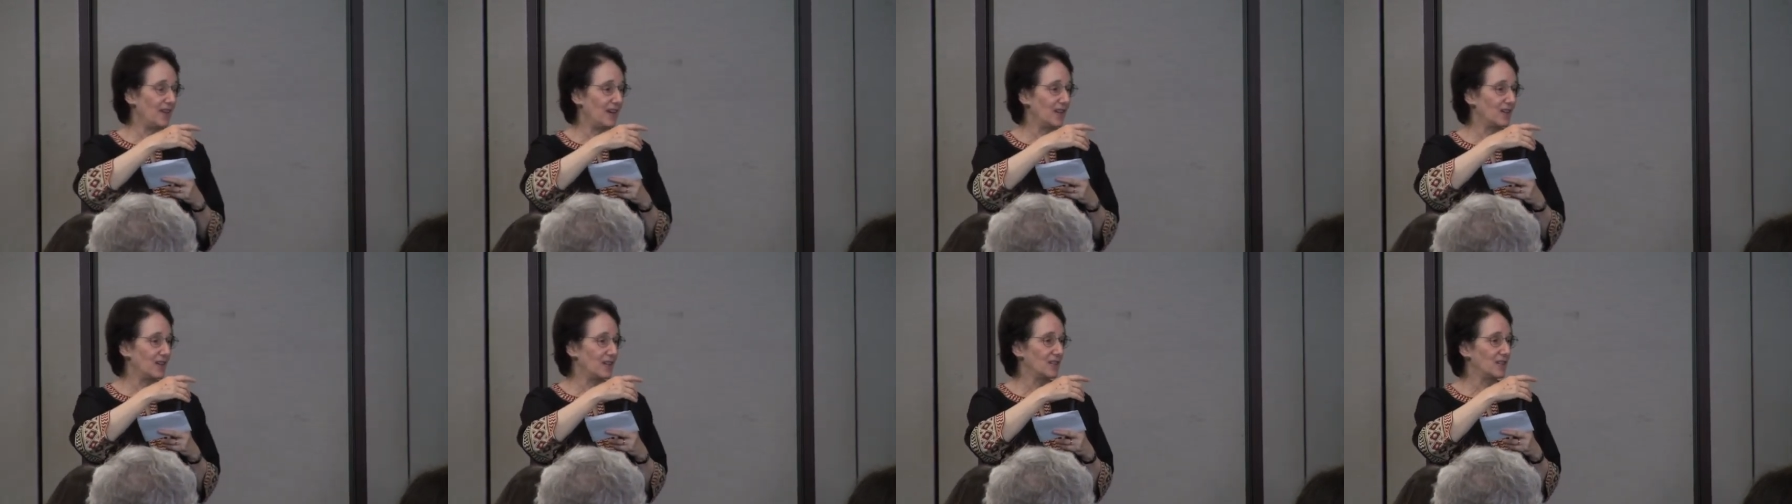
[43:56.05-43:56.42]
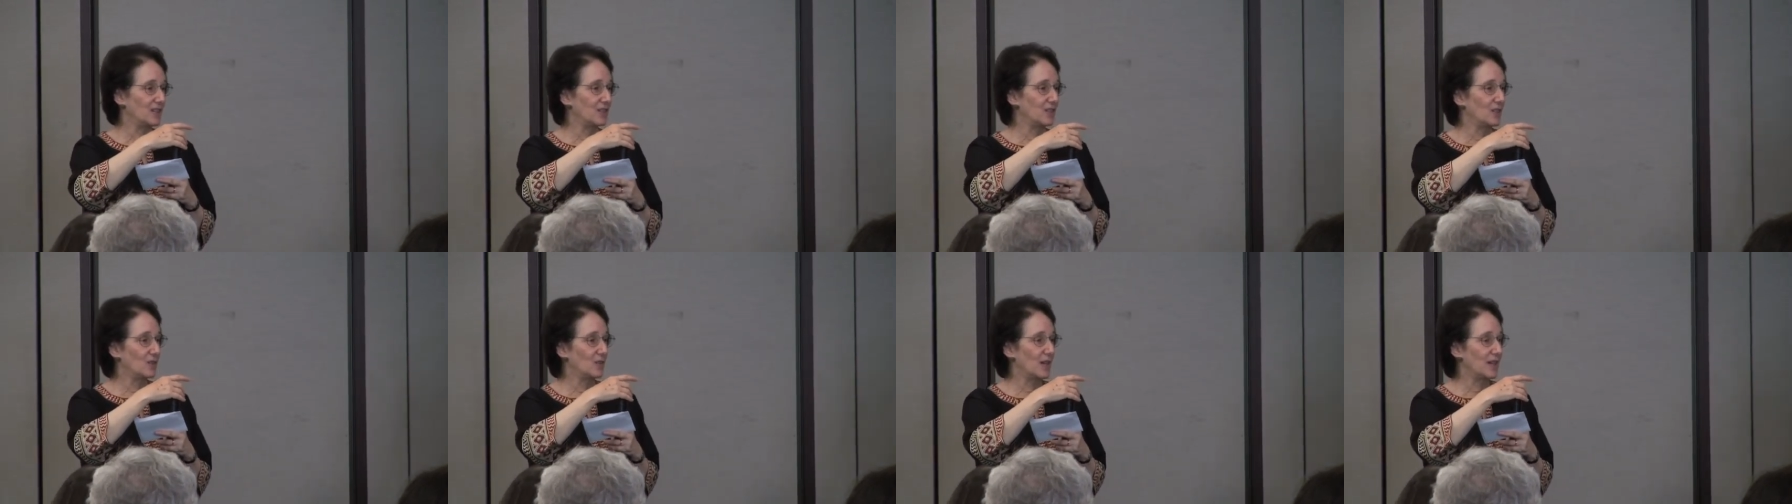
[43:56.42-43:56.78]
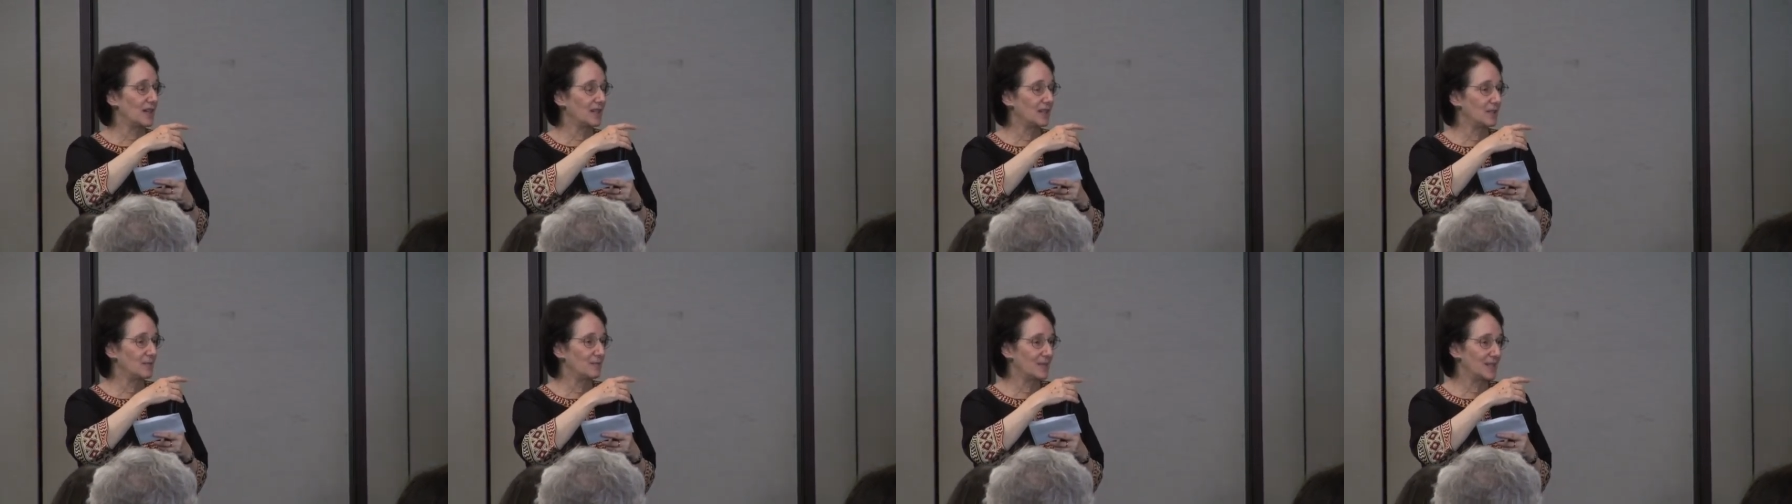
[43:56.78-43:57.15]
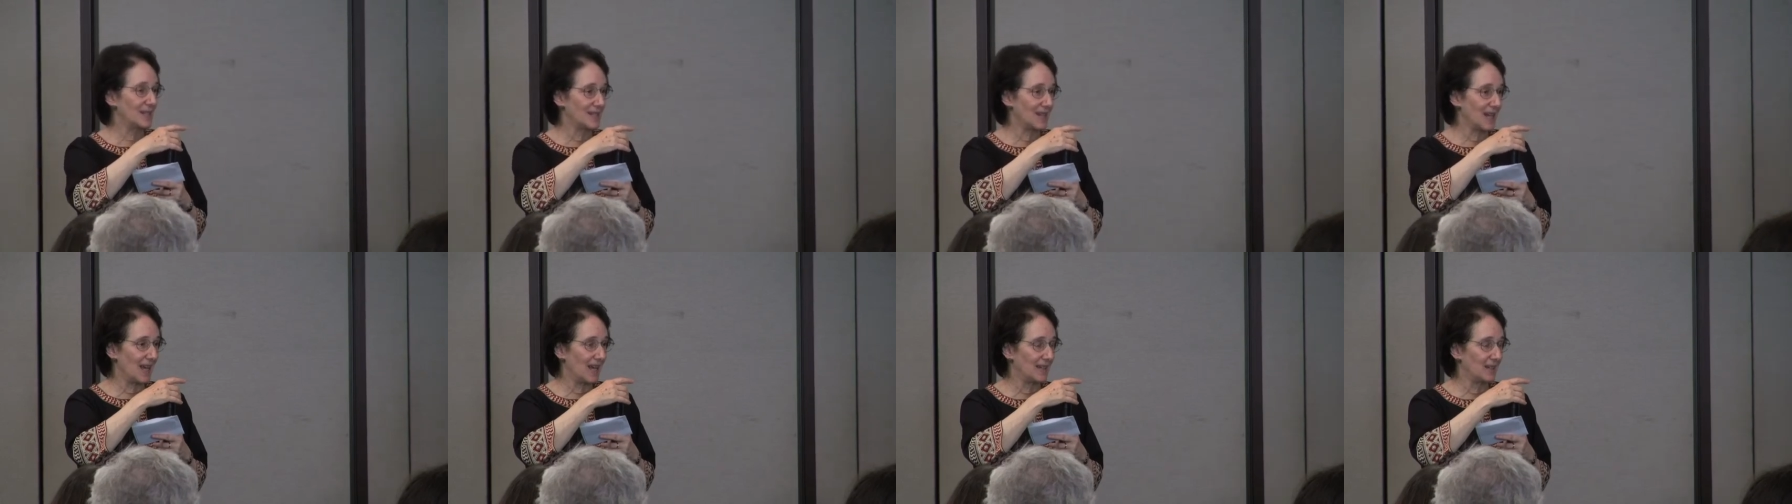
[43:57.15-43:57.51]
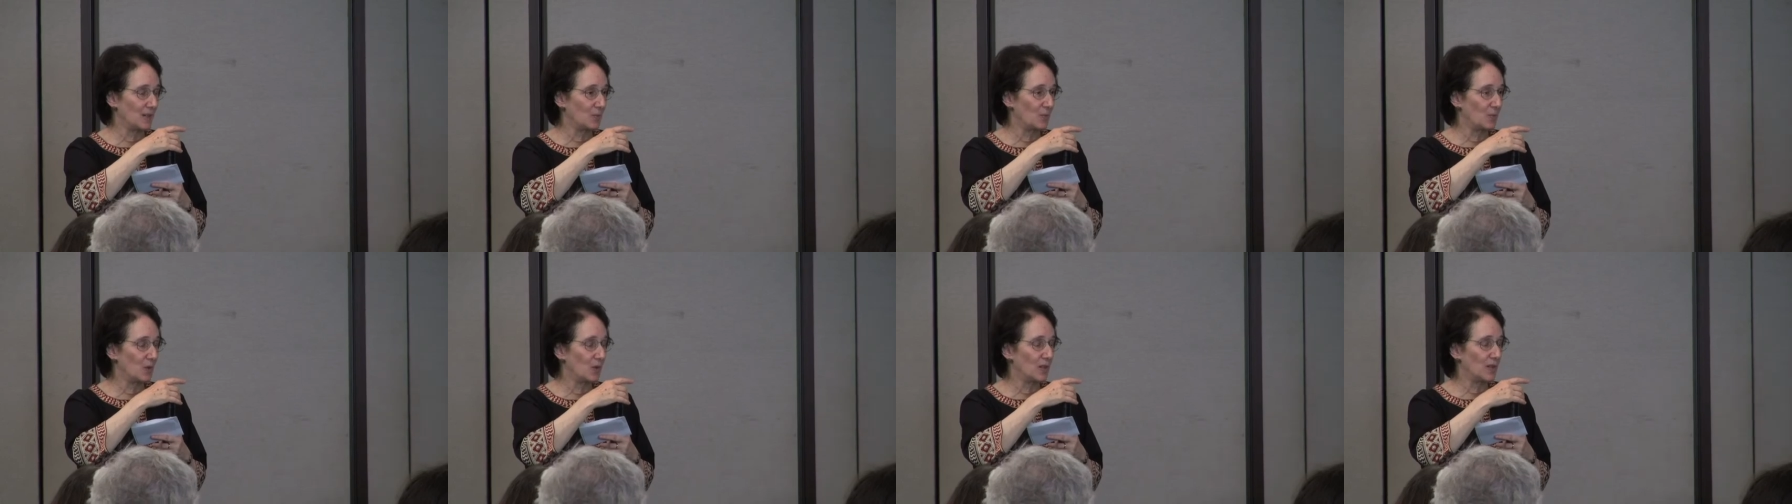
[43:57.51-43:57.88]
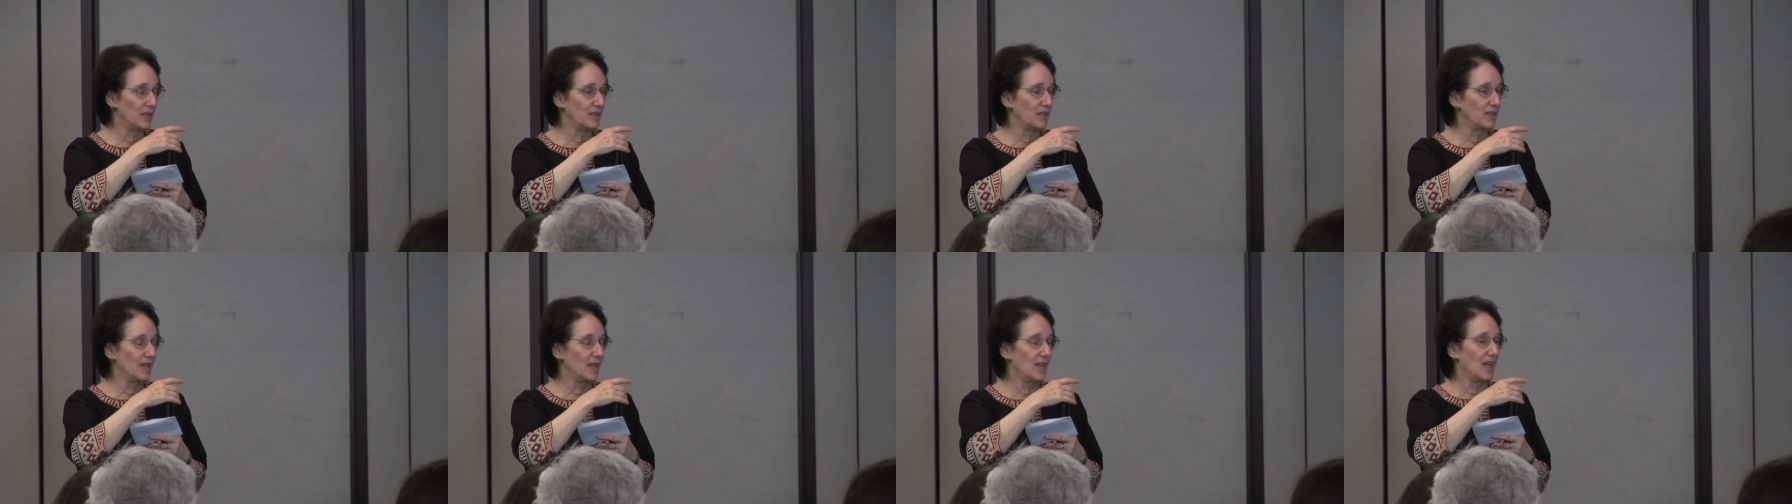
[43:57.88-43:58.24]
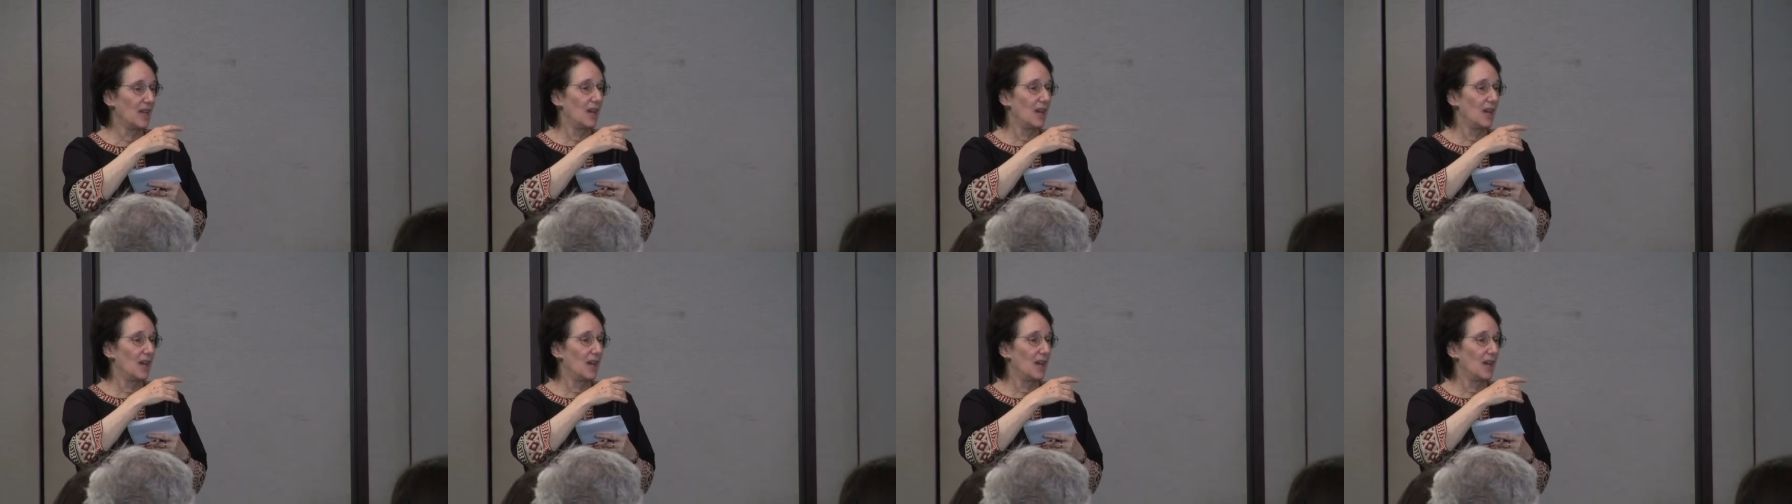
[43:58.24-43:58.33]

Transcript: Ferren Curriculum Design Award,